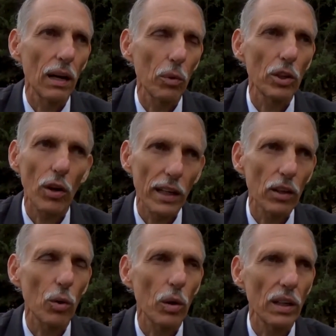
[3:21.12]
we tried
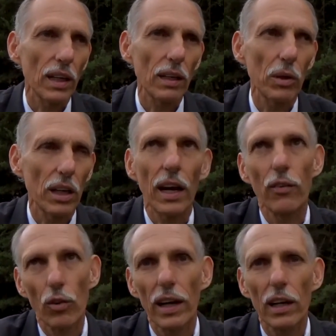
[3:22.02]
to coordinate. We
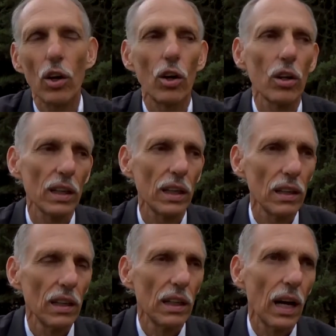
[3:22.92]
tried to call
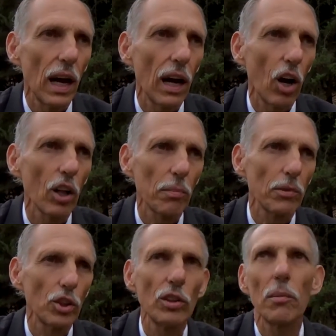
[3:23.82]
all the
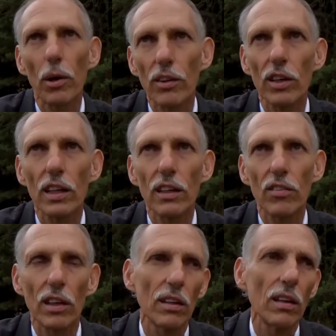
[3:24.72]
union
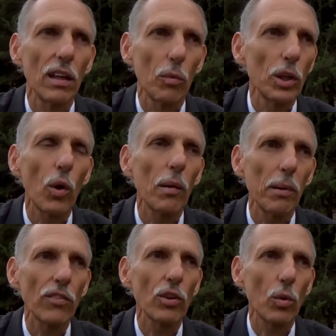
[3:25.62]
presidents, and we do our
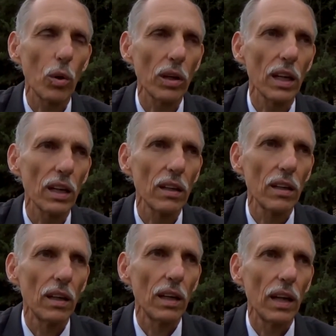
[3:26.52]
best to coordinate.
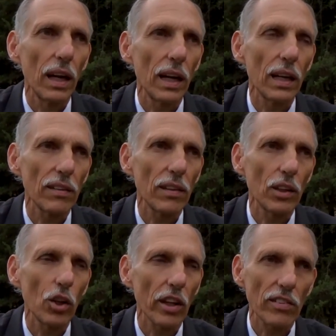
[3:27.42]
And they
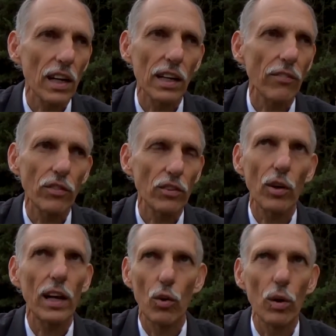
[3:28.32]
said, no, it's not enough to
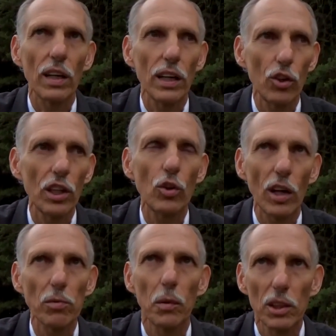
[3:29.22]
try to coordinate. You need
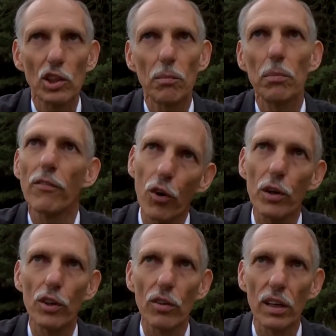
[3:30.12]
to ask permission
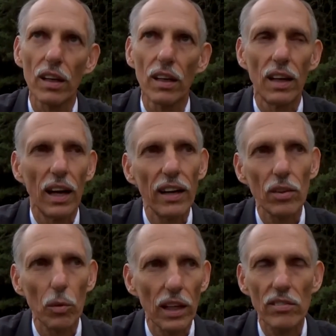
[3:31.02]
before you do it. I
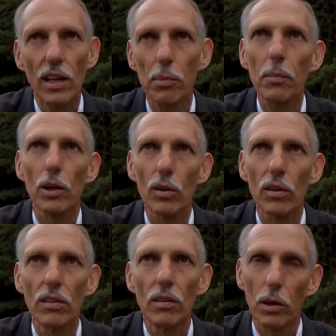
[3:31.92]
said, well, that's not
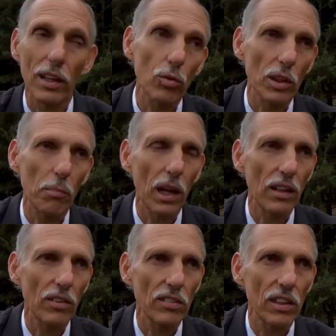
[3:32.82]
biblical. Well, that's what the
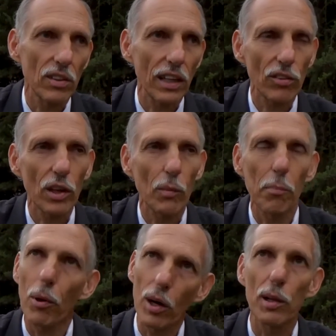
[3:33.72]
policy says. That's only
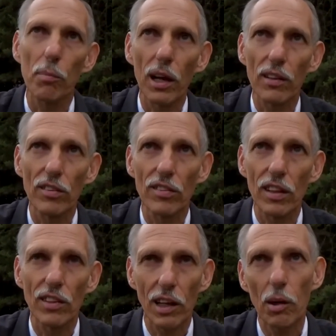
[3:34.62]
what part of the policy
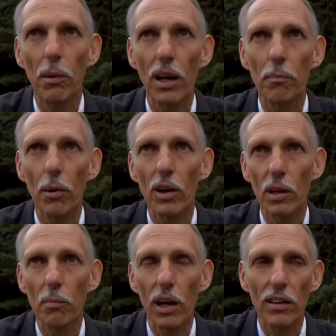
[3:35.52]
says. The other part
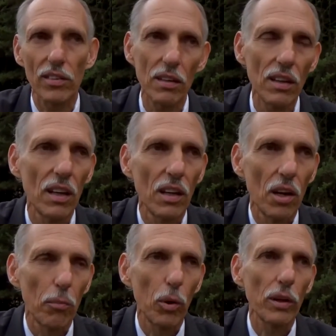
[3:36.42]
of the policy,
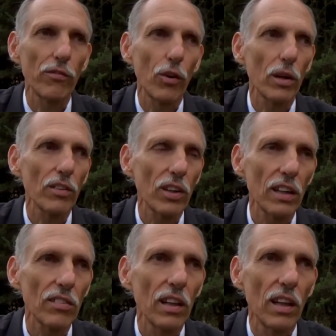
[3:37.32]
point 4,
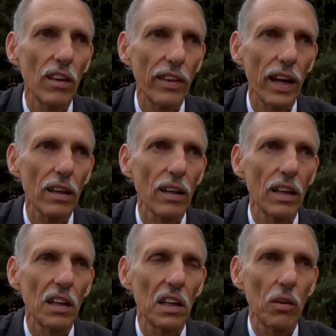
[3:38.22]
says that
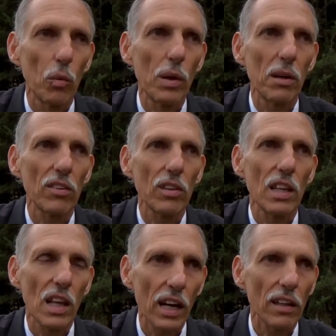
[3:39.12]
we must
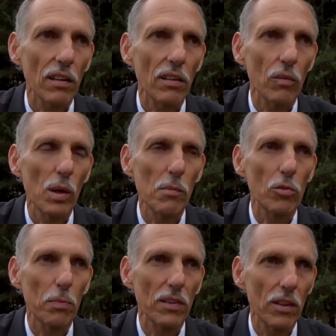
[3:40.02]

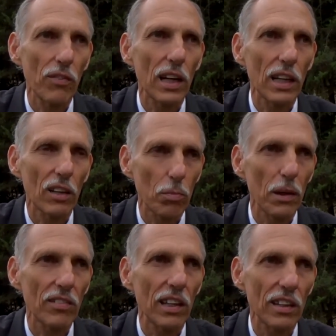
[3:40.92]
specifically,
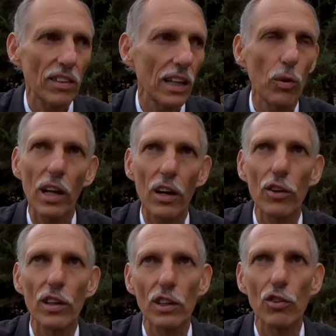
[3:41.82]
explicitly state we're not
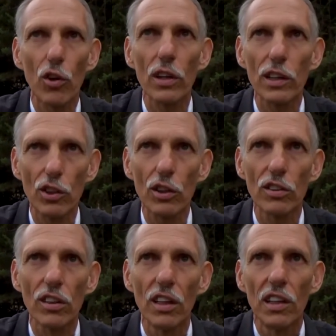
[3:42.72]
under the control of the
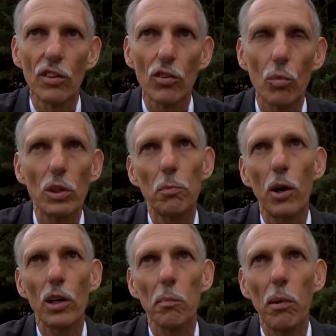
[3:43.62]
church. So which
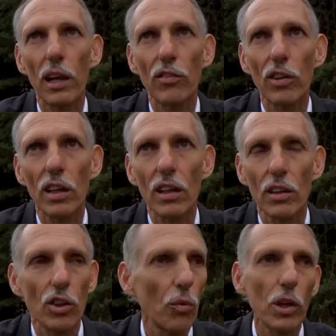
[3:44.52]
part of the policy?
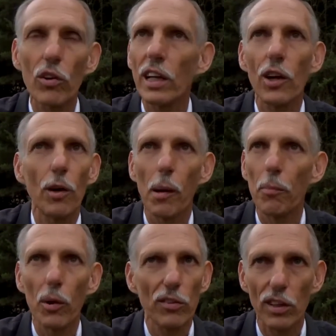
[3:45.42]
No, we only care
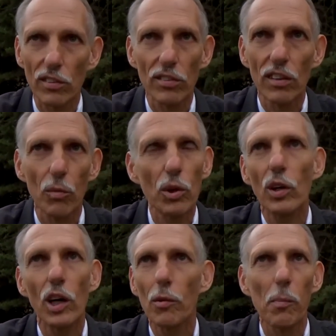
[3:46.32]
about point 6. We
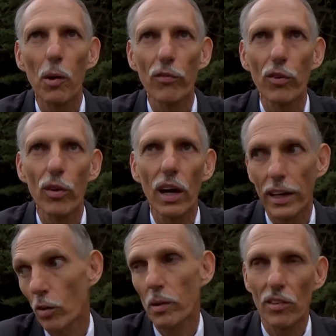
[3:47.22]
don't care about point 4.
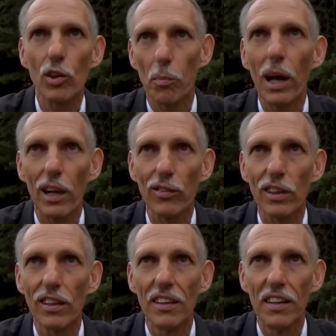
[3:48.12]
I know, but it's still
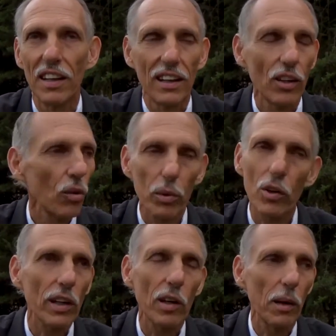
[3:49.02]
policy. No, we
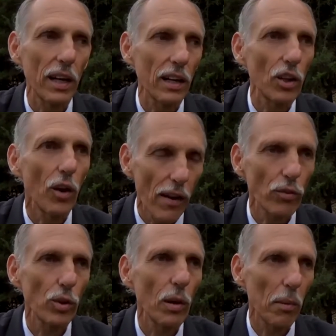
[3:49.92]
don't care about it. You
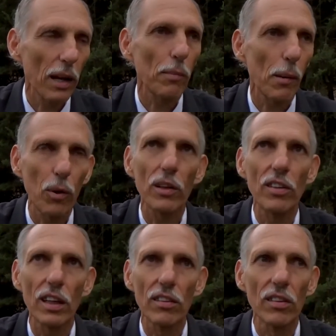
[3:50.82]
have to abide by
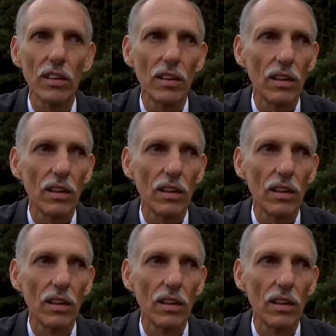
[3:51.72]
point 6.